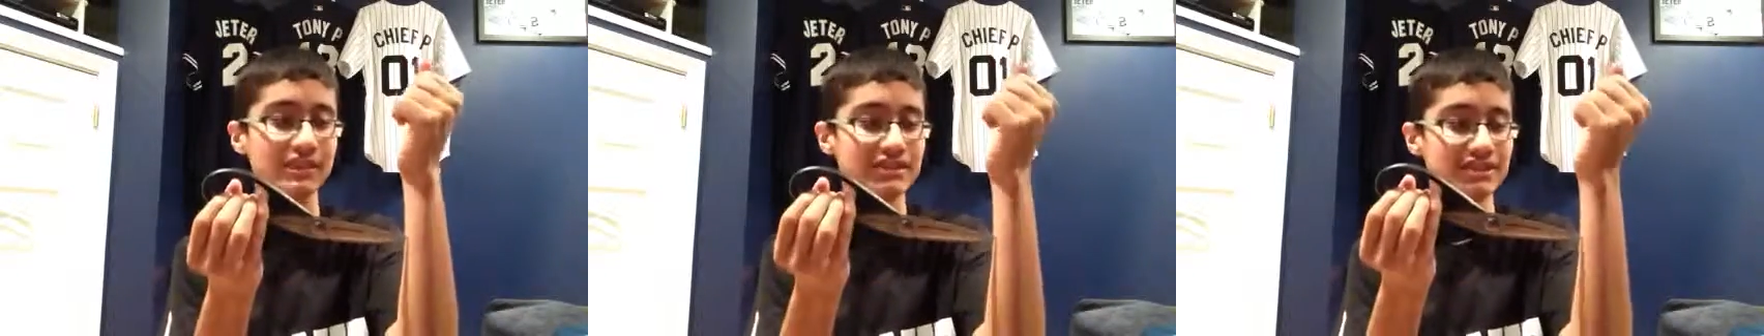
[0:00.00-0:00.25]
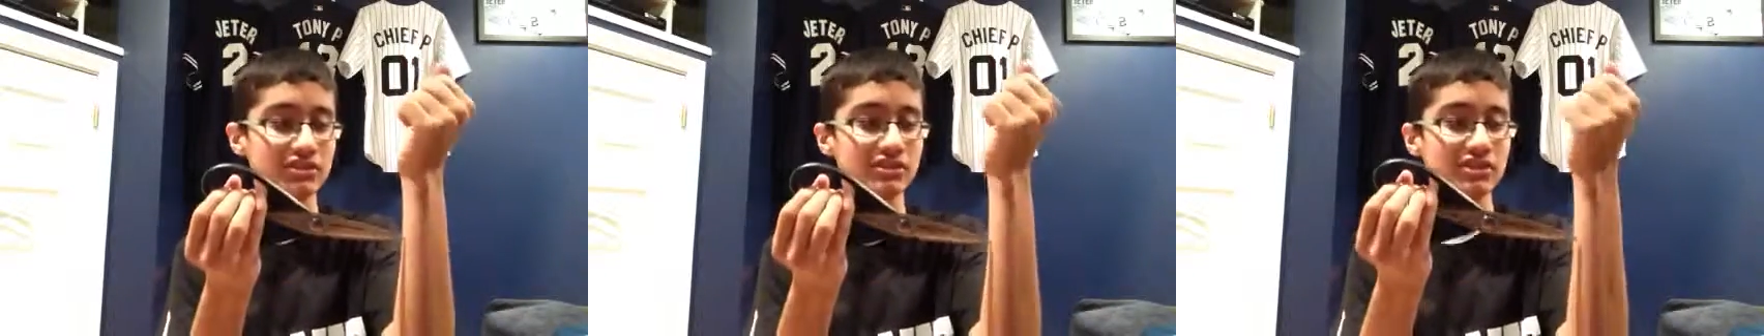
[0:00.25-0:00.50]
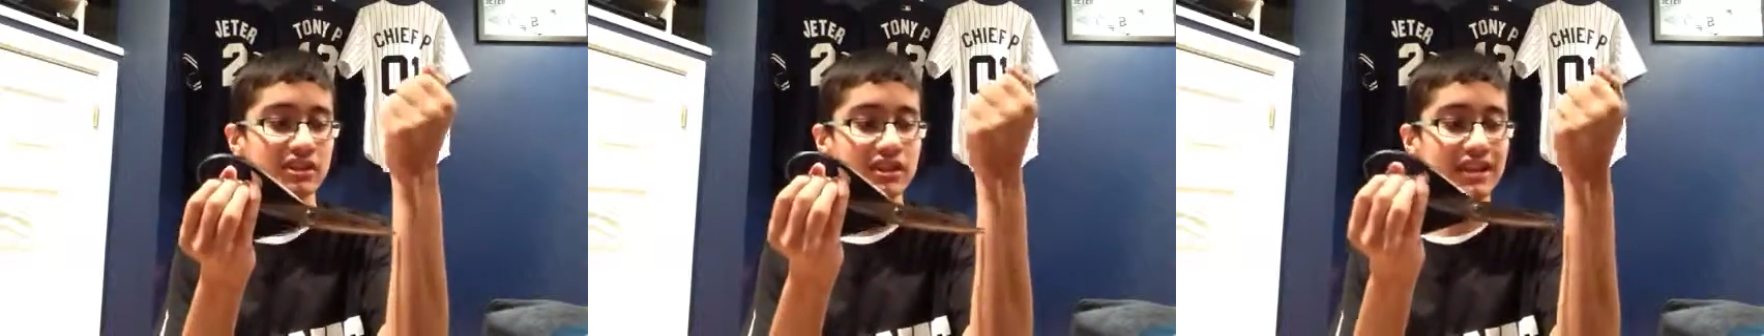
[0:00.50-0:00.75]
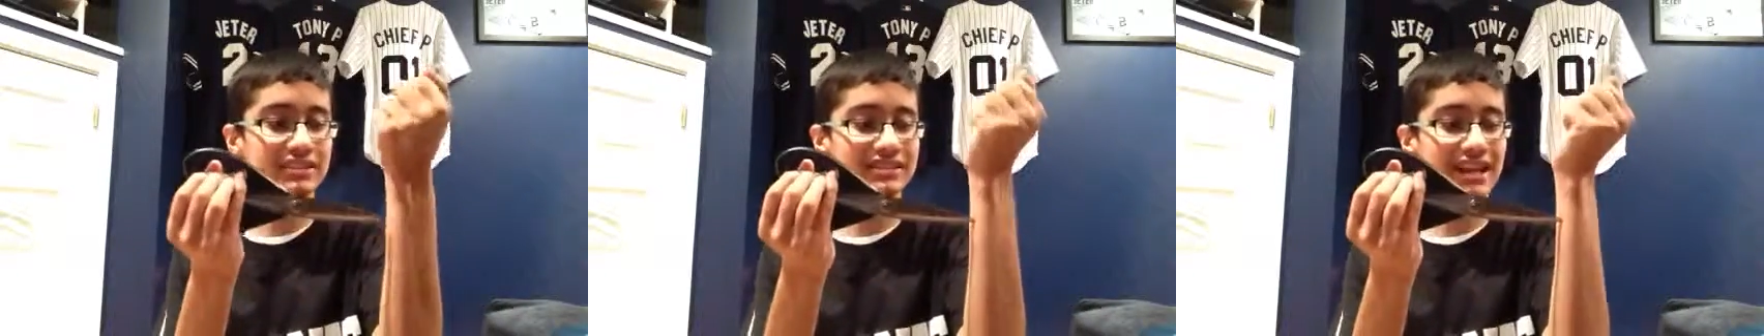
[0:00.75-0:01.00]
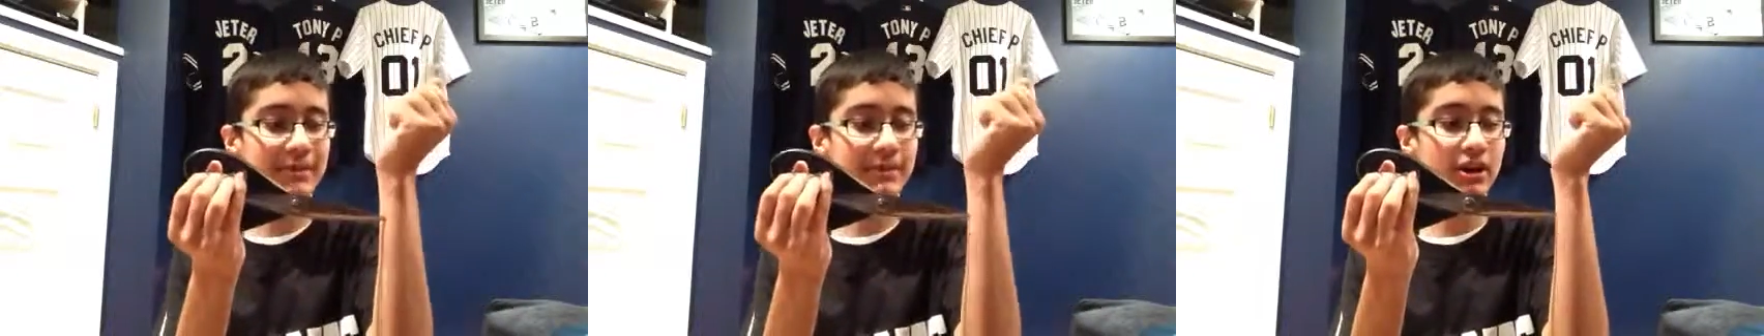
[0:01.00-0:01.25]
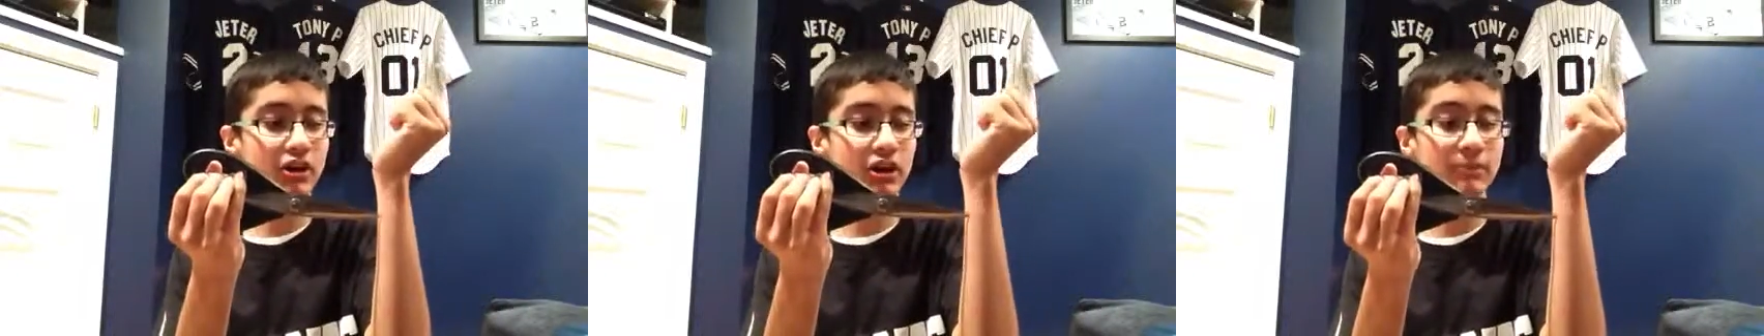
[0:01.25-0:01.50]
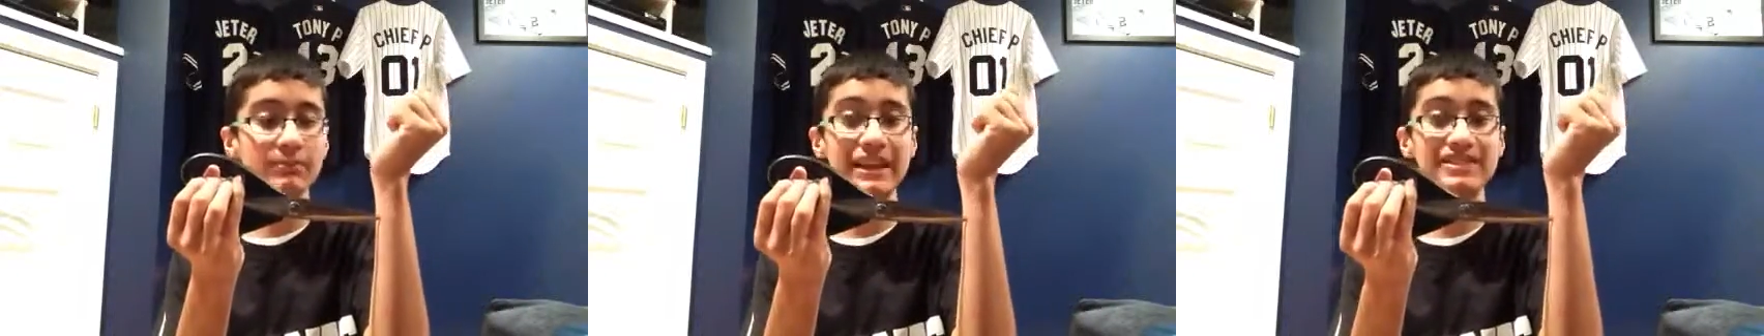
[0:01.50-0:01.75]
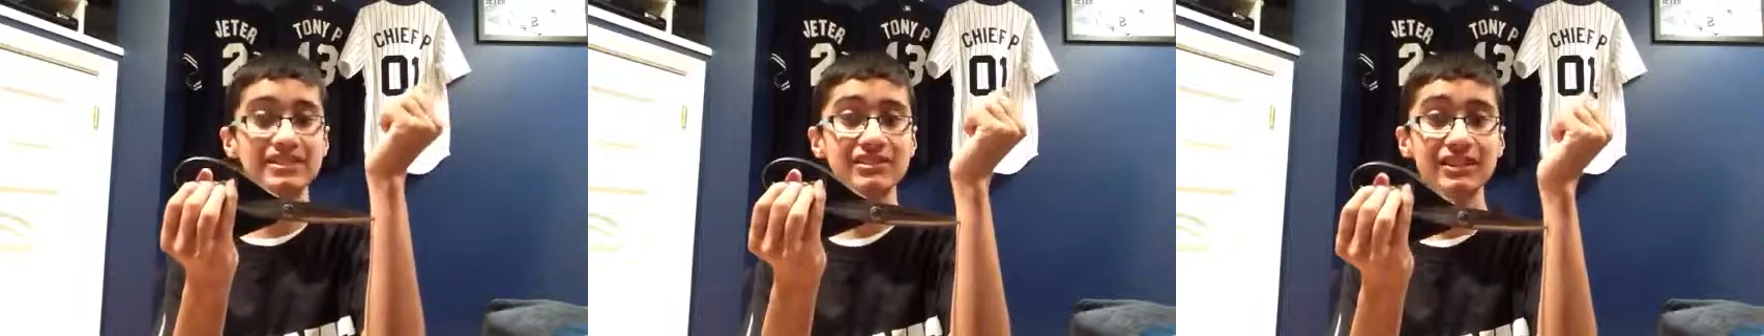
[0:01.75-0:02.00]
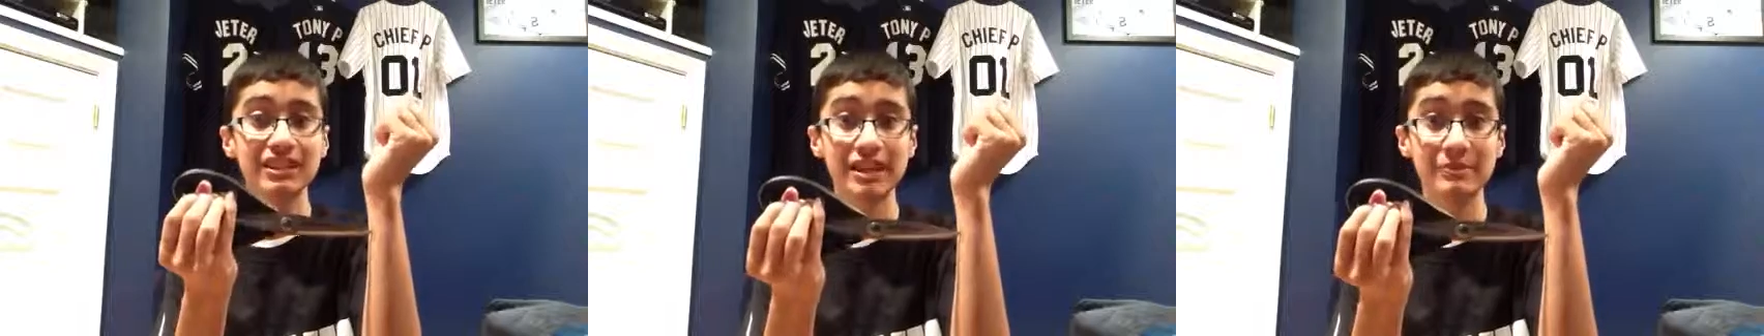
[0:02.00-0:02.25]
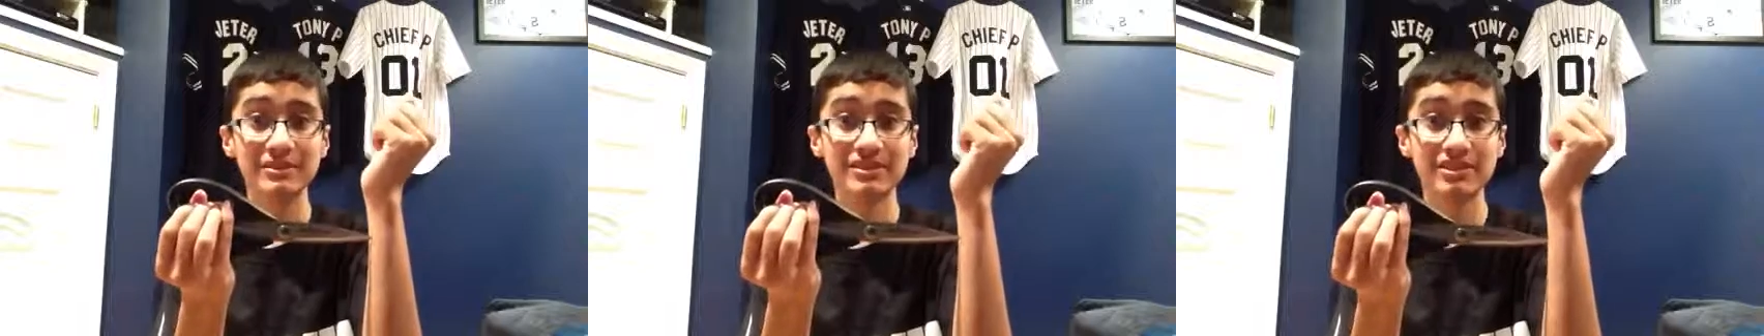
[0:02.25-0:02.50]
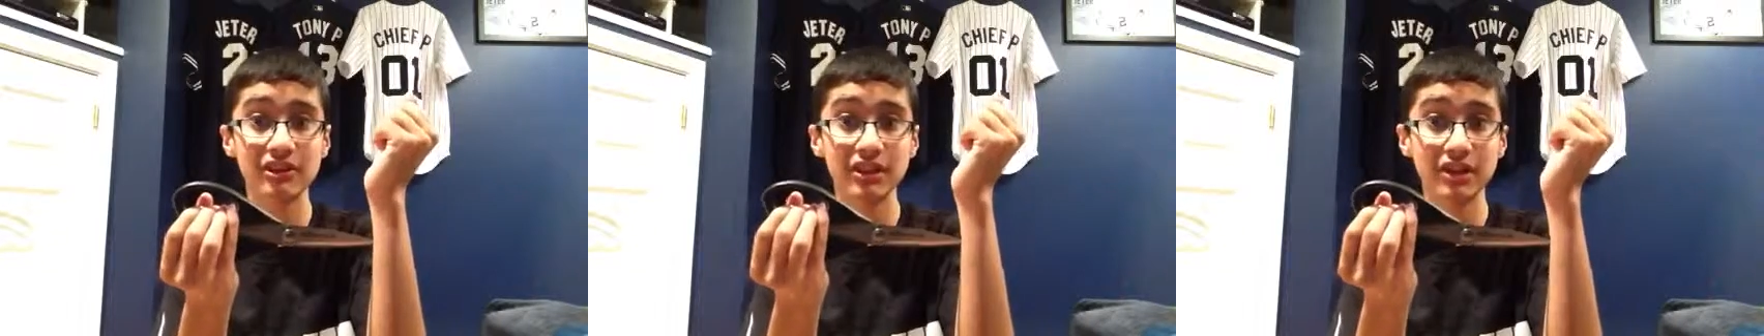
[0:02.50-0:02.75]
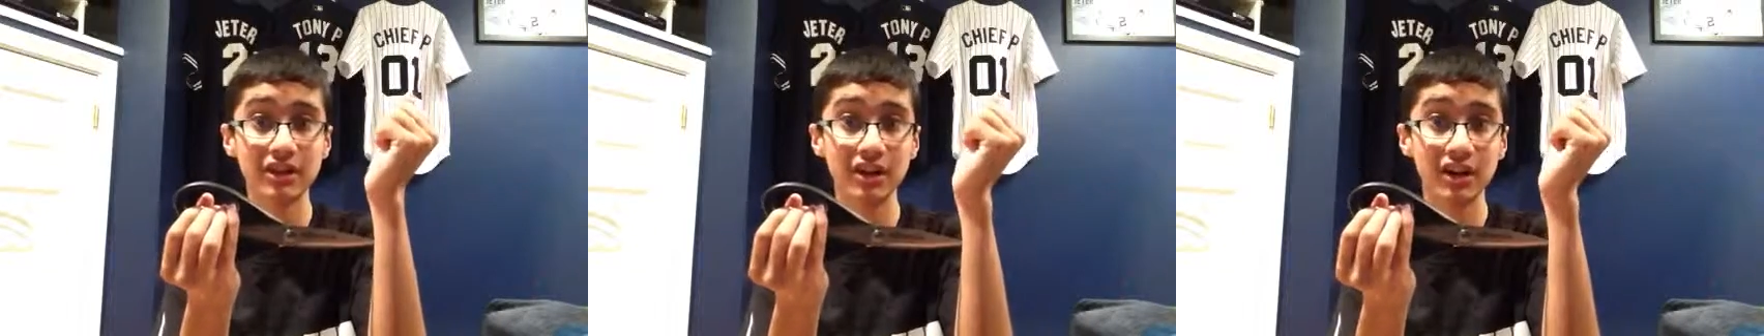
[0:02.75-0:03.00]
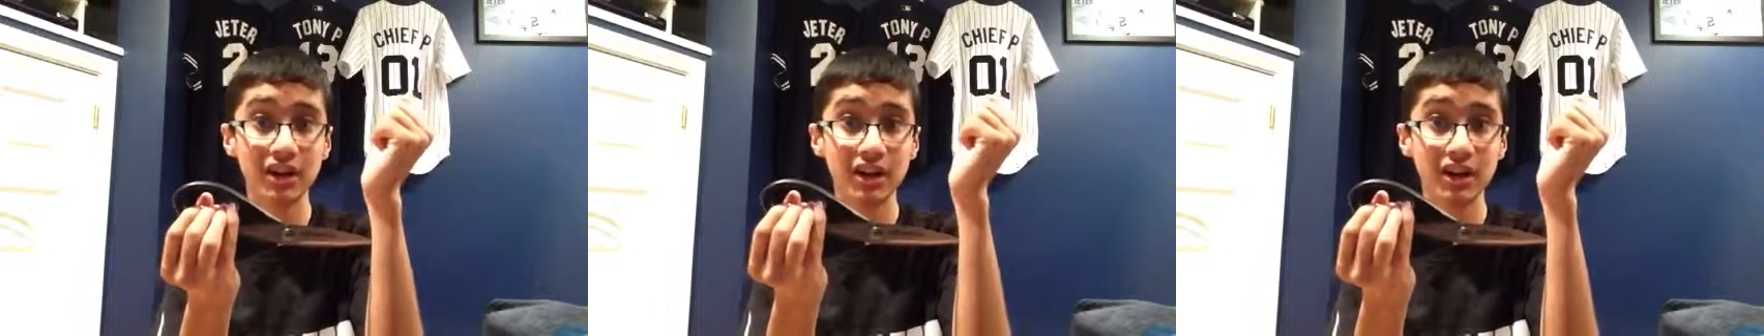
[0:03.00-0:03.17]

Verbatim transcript: and the scissors like inside my arm basically and I'm just there like